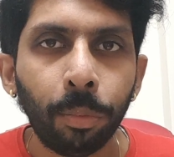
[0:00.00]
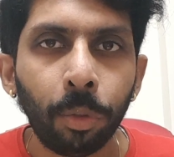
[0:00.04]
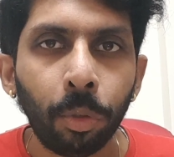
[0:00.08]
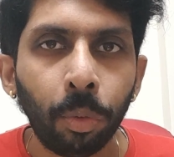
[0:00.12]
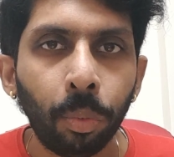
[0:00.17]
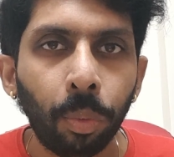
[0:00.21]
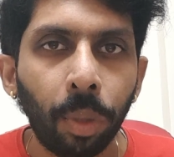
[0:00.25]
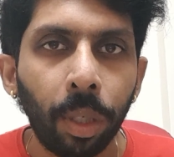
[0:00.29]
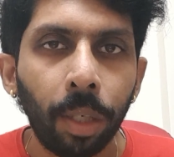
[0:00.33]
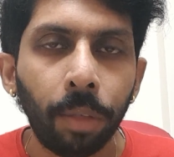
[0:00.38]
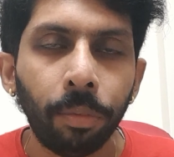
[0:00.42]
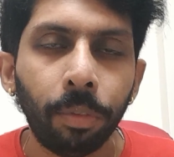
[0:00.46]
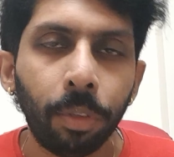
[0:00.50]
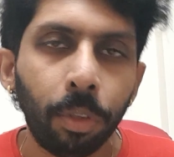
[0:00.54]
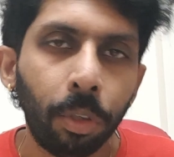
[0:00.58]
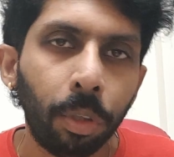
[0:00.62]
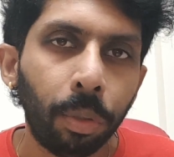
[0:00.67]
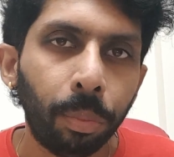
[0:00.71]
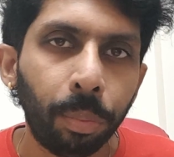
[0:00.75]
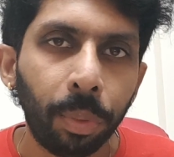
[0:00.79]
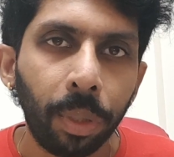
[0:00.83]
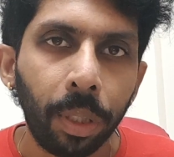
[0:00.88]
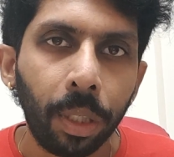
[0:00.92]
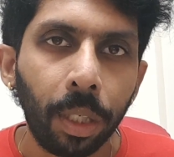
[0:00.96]
So whatever you
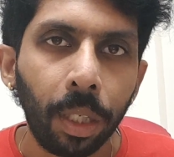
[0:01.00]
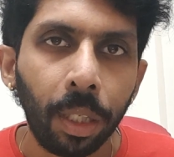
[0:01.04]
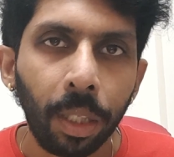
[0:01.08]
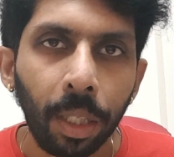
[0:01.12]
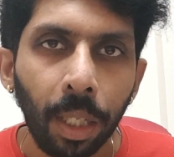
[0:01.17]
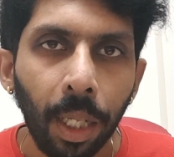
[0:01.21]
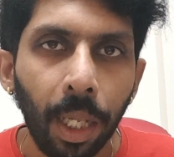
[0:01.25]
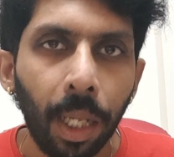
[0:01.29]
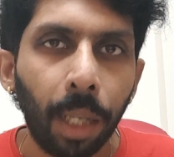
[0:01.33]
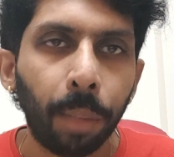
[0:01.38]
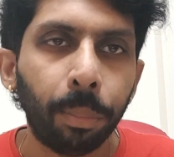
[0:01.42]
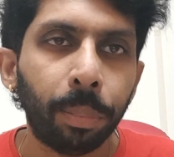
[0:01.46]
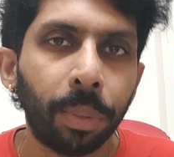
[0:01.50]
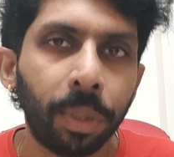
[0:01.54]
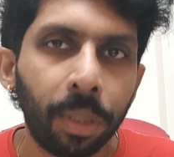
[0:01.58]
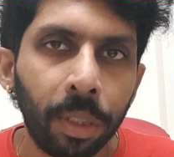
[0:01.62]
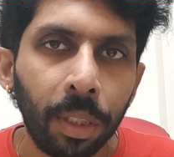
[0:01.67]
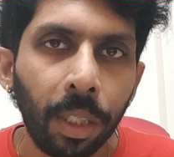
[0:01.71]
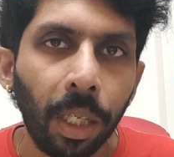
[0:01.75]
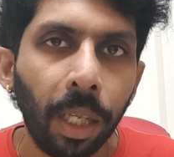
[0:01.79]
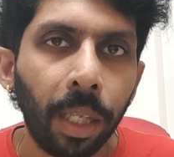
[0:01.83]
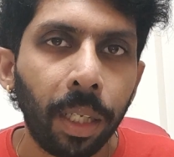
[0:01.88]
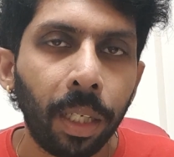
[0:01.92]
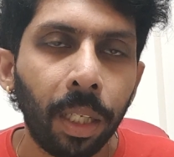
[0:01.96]
have written, the app is
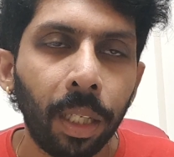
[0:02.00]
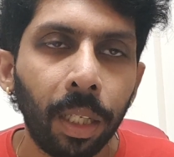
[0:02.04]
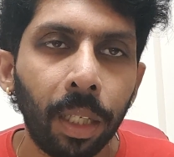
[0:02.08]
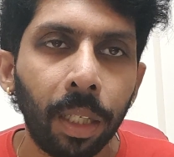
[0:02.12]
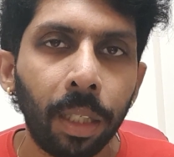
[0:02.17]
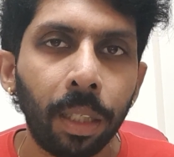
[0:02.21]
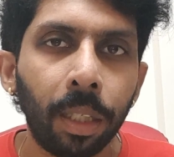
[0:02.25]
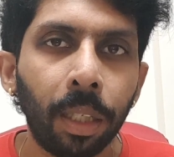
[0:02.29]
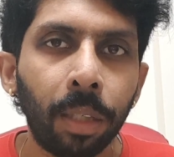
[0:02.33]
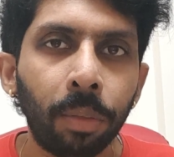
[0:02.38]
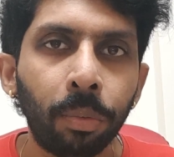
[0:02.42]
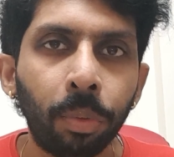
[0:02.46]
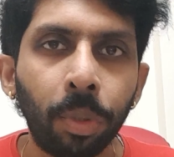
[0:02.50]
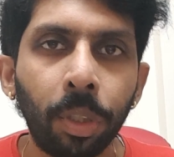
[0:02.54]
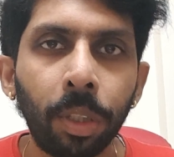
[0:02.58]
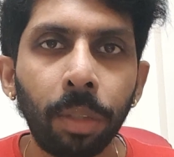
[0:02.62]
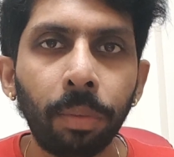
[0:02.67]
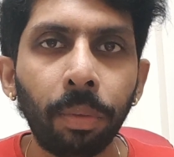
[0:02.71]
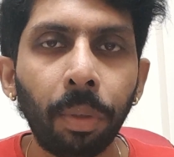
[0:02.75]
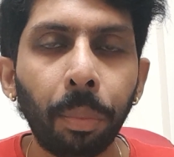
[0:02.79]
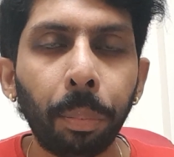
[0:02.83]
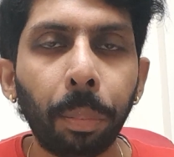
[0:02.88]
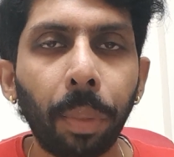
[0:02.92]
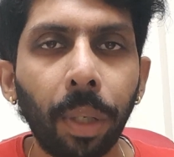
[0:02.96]
scanning, and then
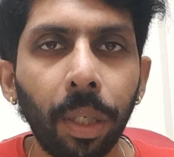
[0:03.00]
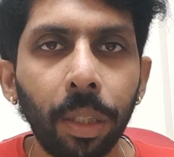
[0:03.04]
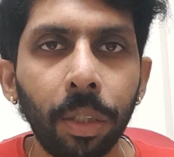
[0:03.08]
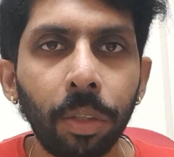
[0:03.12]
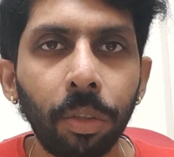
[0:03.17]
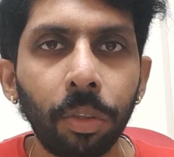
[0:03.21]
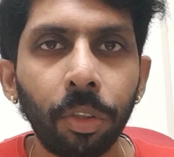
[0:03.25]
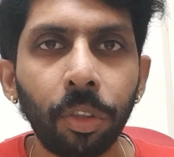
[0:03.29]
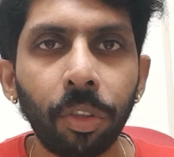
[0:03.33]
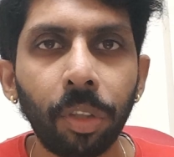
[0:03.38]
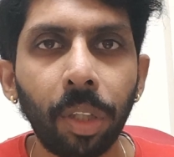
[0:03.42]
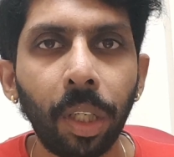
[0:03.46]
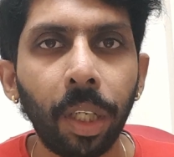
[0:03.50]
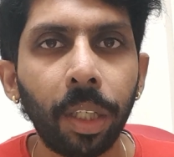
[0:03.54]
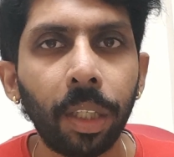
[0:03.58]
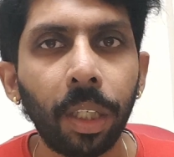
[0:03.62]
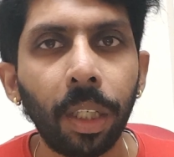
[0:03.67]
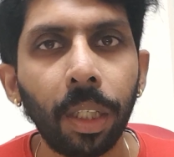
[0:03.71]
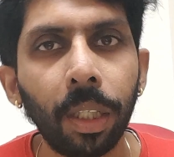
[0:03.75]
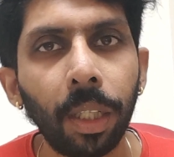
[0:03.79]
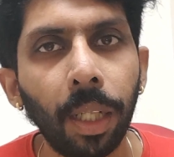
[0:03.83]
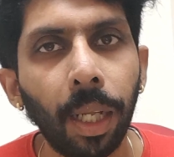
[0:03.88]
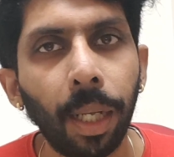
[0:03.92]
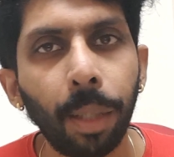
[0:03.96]
whichever path you're
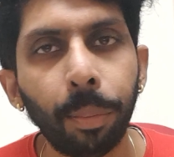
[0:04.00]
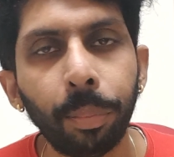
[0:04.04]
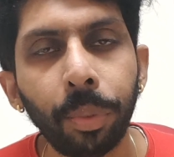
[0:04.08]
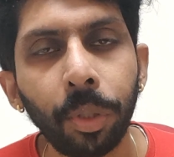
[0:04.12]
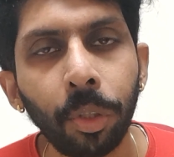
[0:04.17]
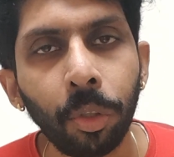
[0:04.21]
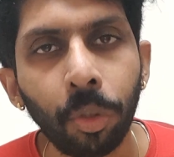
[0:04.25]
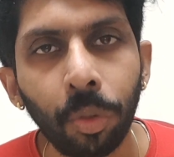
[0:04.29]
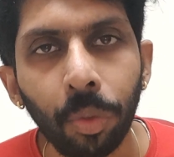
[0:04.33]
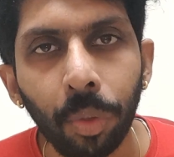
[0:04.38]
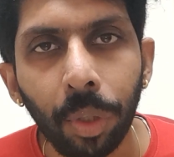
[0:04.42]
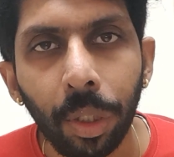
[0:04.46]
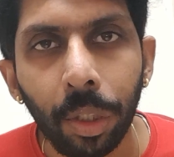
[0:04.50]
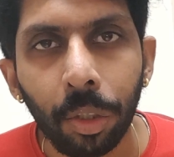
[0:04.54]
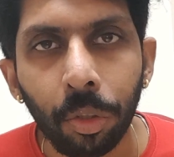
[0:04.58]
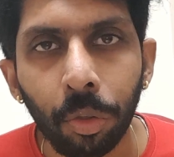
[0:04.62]
selecting, the app is storing.